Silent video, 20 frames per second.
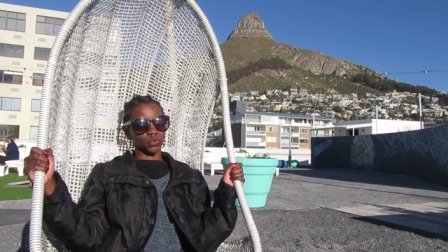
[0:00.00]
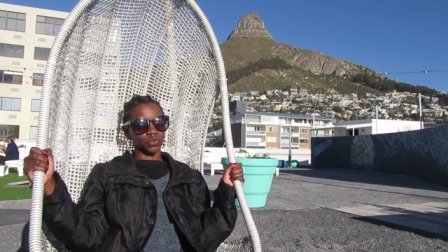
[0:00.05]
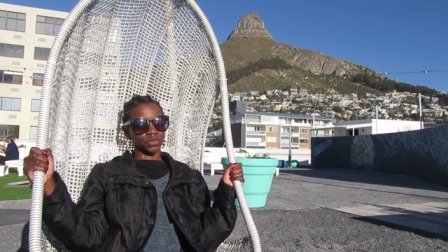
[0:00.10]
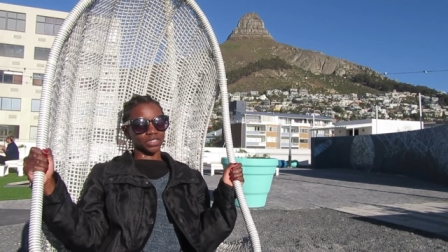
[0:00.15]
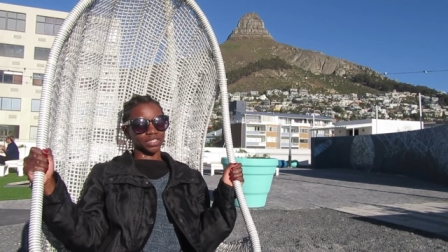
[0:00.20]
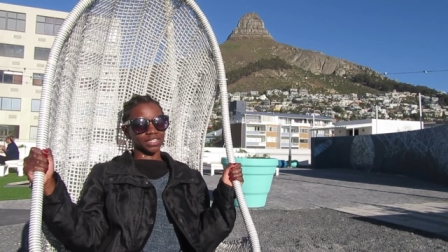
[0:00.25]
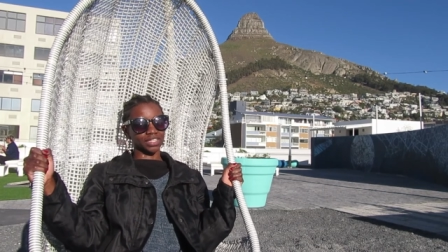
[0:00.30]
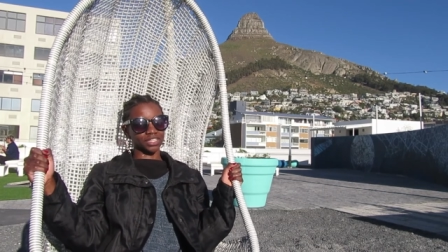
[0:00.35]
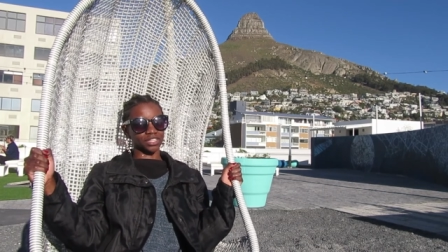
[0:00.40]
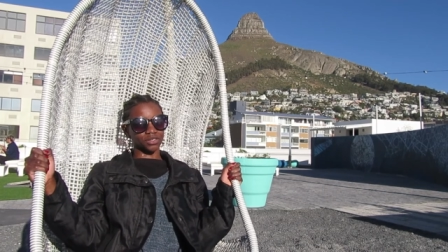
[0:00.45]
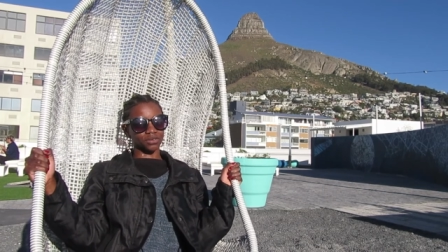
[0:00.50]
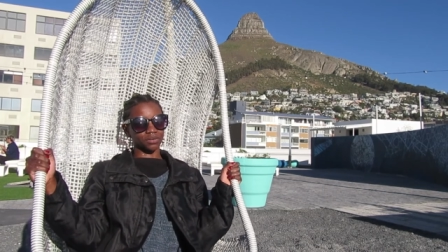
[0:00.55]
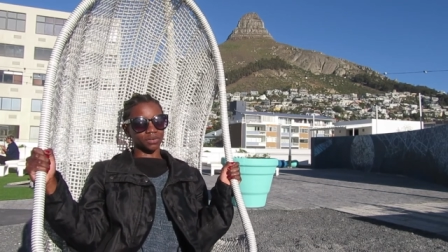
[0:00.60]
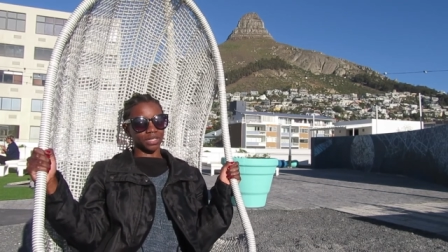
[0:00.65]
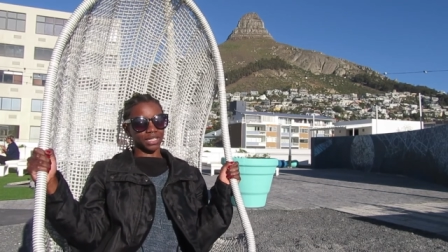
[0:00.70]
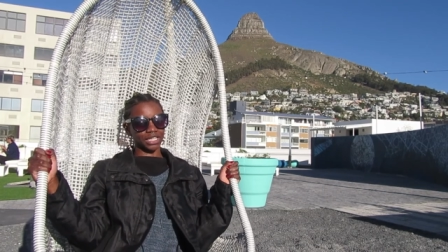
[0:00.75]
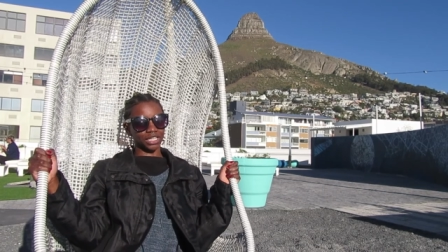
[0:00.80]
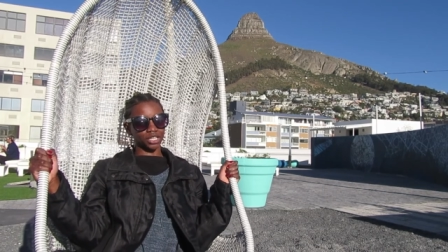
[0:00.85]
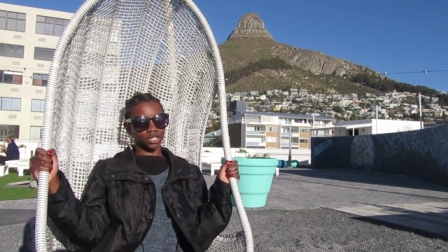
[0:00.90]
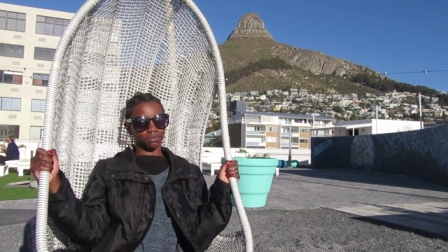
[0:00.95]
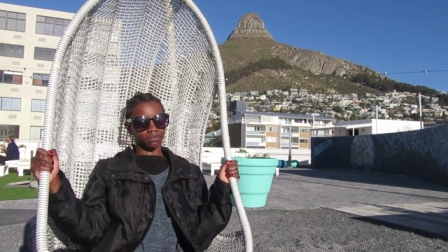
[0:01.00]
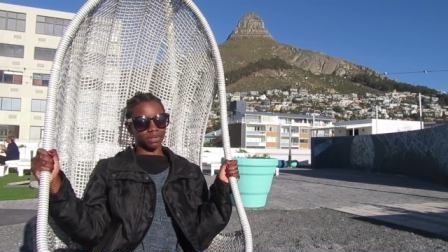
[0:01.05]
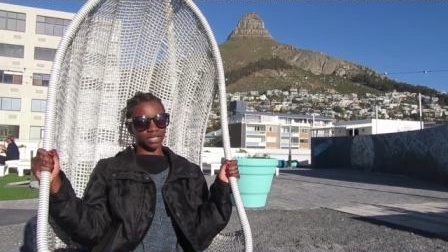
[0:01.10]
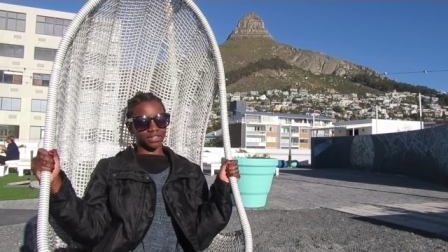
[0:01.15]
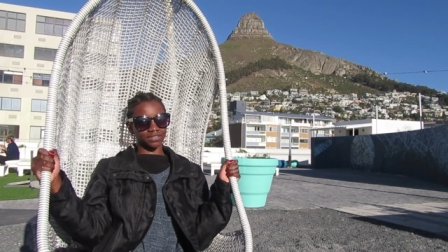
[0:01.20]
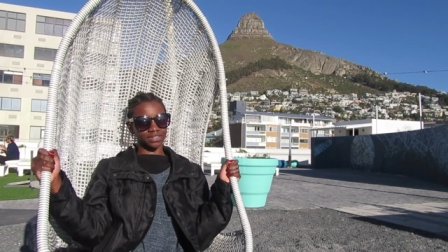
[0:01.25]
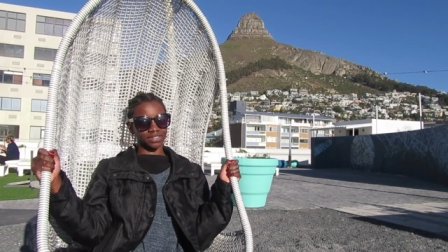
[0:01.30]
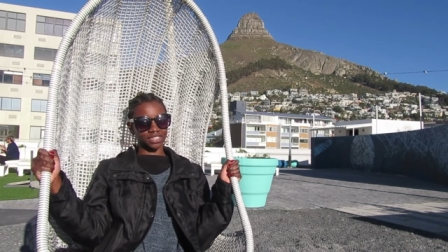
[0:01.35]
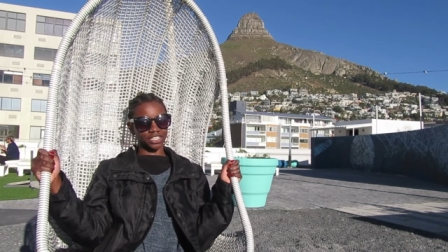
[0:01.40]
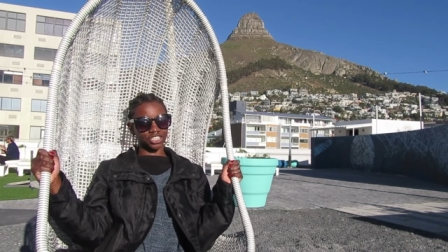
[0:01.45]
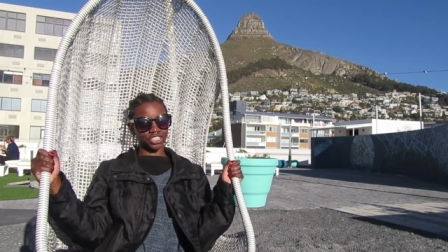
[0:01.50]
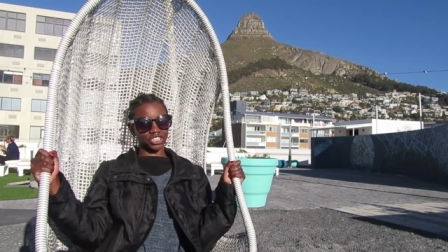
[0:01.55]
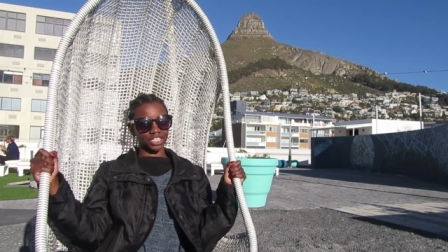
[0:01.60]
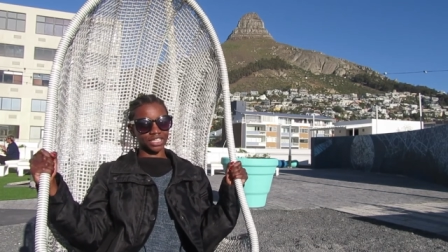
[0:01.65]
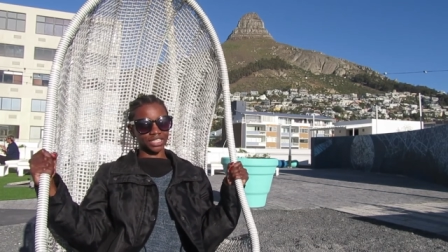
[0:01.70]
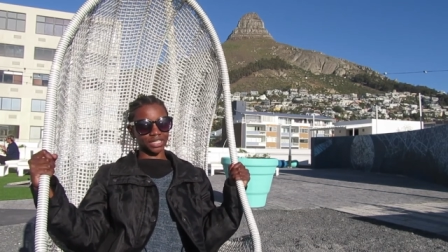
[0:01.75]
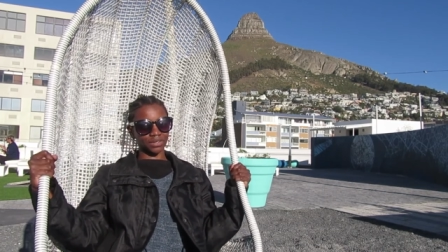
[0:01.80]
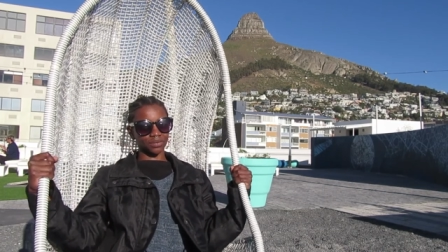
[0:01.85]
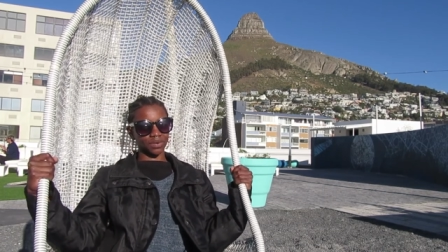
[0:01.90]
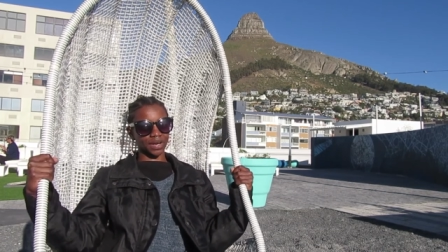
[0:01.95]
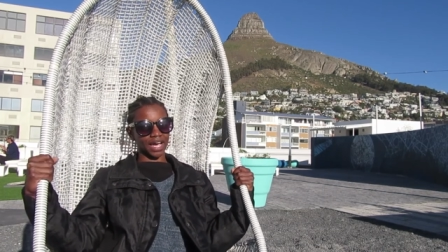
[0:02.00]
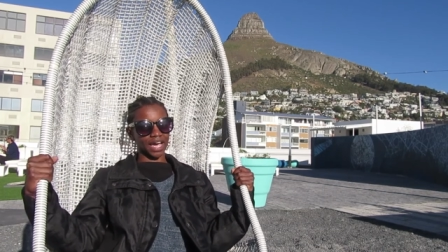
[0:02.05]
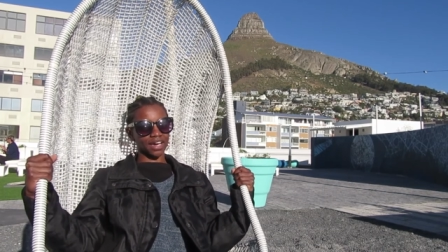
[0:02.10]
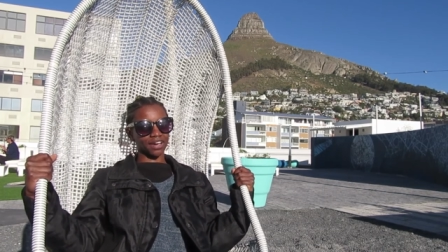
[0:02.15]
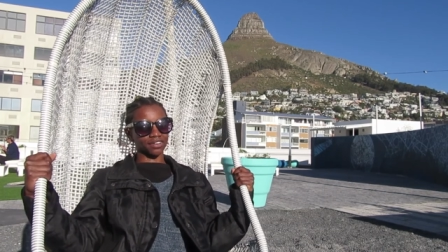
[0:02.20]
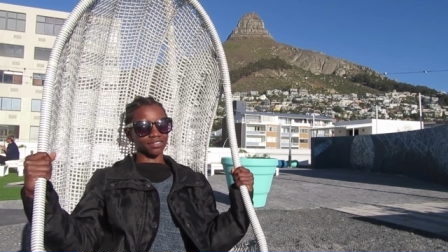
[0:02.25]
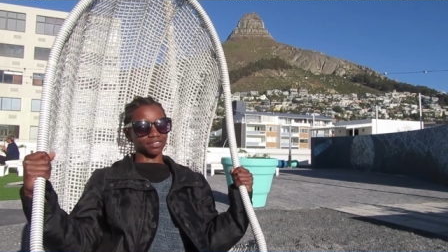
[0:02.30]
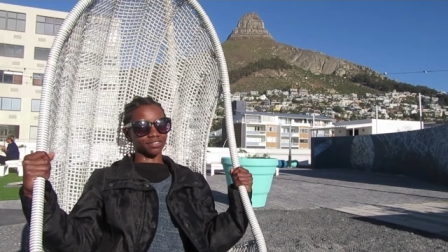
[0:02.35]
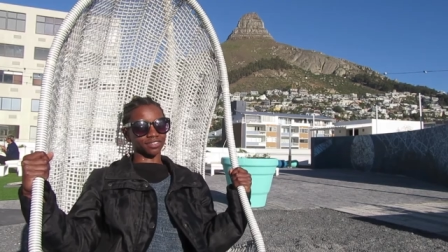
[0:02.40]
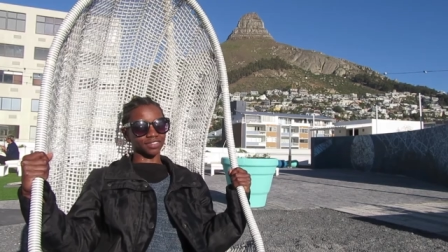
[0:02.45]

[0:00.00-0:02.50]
with the little bit of sunshine that we have.